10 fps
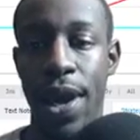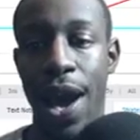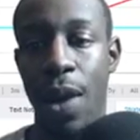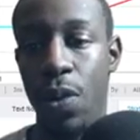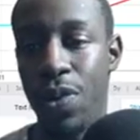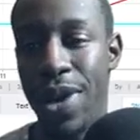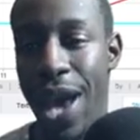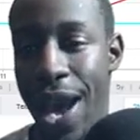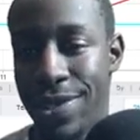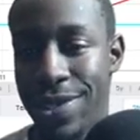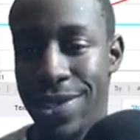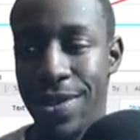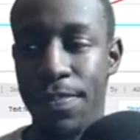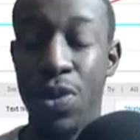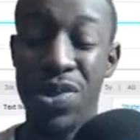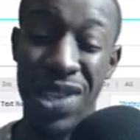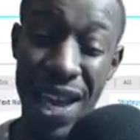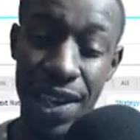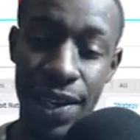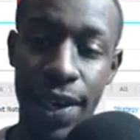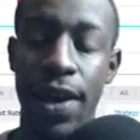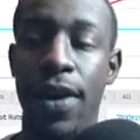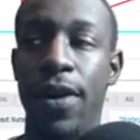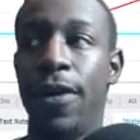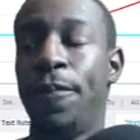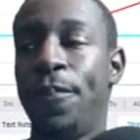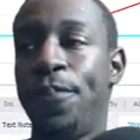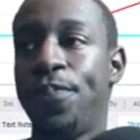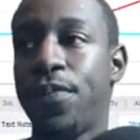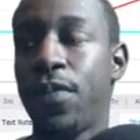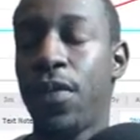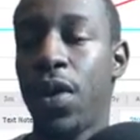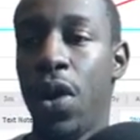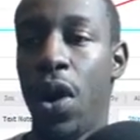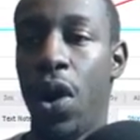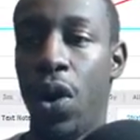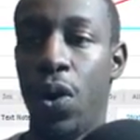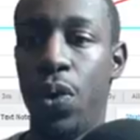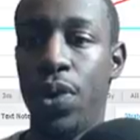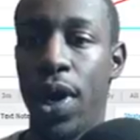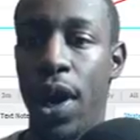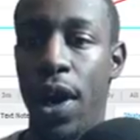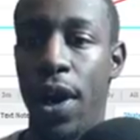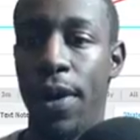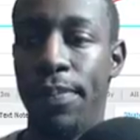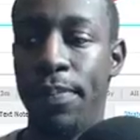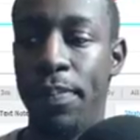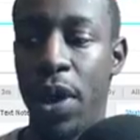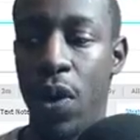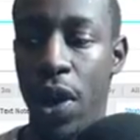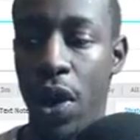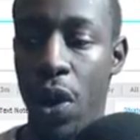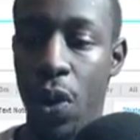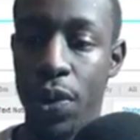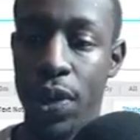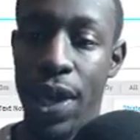I will not most likely hold Bitcoin Gold.